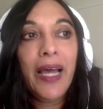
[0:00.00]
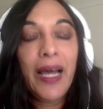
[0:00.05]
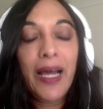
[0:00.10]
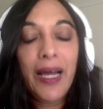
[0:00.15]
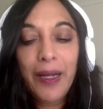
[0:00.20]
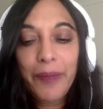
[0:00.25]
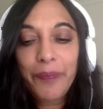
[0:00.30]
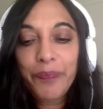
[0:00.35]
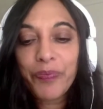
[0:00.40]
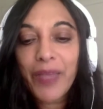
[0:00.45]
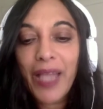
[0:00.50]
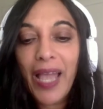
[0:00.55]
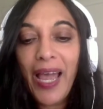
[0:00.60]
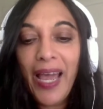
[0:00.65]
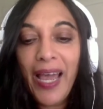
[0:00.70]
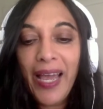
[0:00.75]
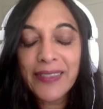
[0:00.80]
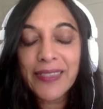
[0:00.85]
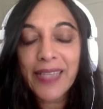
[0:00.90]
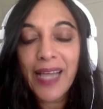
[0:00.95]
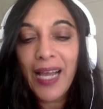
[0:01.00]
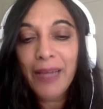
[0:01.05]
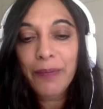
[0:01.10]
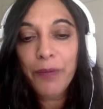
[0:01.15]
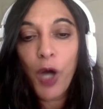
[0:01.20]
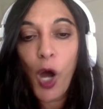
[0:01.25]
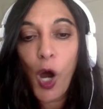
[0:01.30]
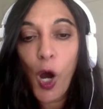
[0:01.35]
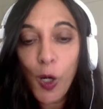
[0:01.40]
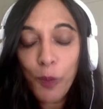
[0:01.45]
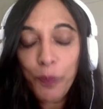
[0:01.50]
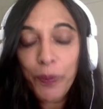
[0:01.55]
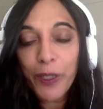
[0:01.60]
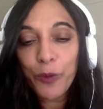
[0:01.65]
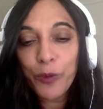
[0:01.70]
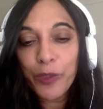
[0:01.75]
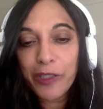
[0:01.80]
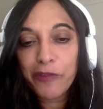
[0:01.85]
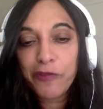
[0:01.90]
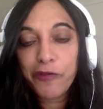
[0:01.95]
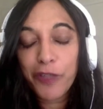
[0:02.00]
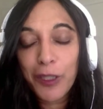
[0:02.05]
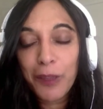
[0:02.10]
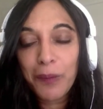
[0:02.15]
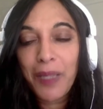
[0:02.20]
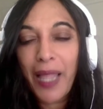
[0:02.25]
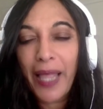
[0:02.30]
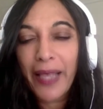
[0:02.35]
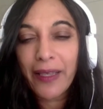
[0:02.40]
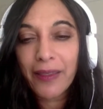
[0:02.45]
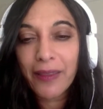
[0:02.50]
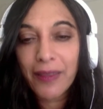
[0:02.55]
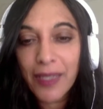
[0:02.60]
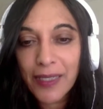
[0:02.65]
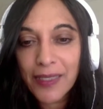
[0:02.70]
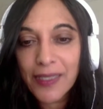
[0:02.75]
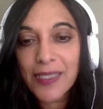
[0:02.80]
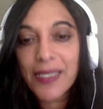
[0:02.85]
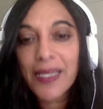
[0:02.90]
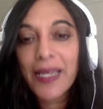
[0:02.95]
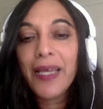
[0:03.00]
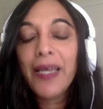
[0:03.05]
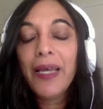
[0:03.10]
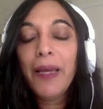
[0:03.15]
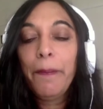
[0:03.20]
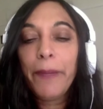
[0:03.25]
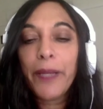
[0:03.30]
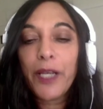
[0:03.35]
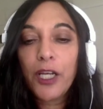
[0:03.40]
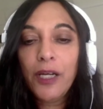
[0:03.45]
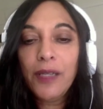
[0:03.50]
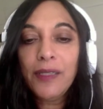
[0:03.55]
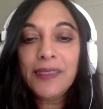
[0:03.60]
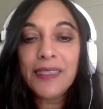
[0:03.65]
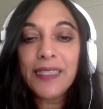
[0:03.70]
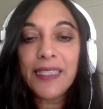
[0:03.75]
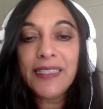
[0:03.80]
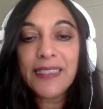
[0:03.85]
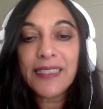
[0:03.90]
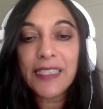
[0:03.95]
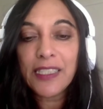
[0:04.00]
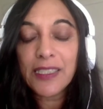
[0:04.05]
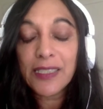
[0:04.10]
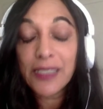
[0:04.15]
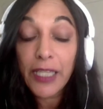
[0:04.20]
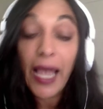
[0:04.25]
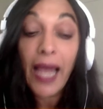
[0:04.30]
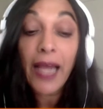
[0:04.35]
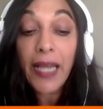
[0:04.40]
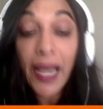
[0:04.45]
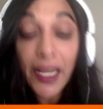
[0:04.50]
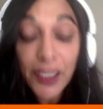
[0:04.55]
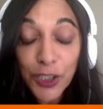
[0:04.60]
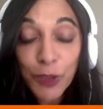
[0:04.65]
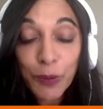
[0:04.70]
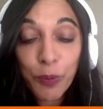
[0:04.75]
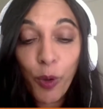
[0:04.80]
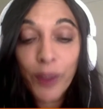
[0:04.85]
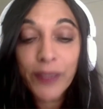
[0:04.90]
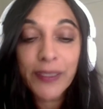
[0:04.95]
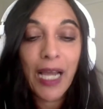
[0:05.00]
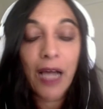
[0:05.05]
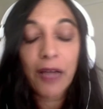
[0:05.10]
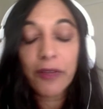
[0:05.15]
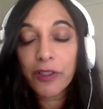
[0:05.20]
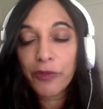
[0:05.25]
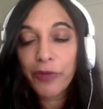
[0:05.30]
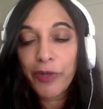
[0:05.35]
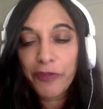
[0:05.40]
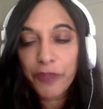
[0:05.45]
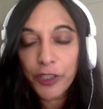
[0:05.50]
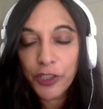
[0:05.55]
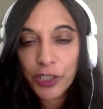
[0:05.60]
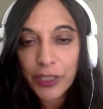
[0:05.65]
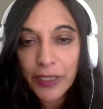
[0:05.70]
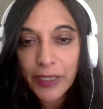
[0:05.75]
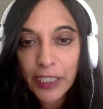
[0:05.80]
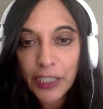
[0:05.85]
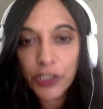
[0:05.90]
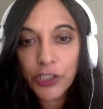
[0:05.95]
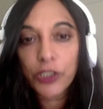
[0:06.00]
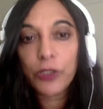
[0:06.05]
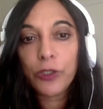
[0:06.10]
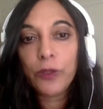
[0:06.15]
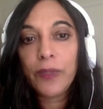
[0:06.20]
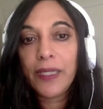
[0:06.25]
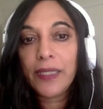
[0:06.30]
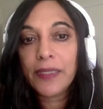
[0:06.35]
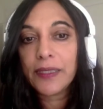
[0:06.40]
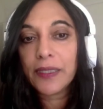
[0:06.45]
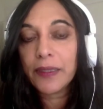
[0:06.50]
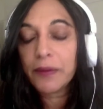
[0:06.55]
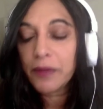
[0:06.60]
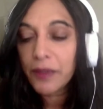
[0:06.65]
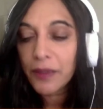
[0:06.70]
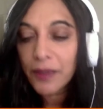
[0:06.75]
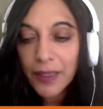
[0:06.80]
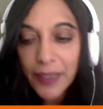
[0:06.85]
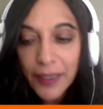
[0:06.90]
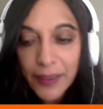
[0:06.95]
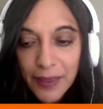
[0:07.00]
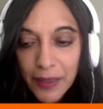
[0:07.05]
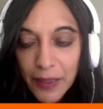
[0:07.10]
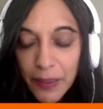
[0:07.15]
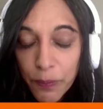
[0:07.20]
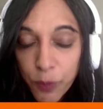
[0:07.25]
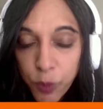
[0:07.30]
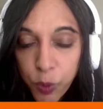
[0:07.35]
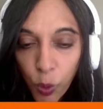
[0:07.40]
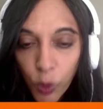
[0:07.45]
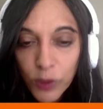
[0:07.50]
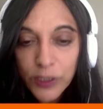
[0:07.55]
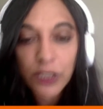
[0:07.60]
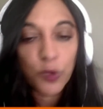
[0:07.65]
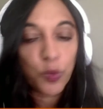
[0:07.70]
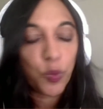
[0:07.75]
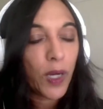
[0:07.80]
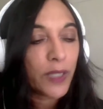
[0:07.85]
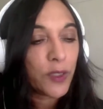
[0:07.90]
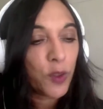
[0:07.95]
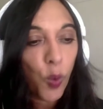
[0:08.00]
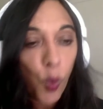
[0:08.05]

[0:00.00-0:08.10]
And I'm hoping with a film like this, because it is, as you point out, the refugee issue is an important one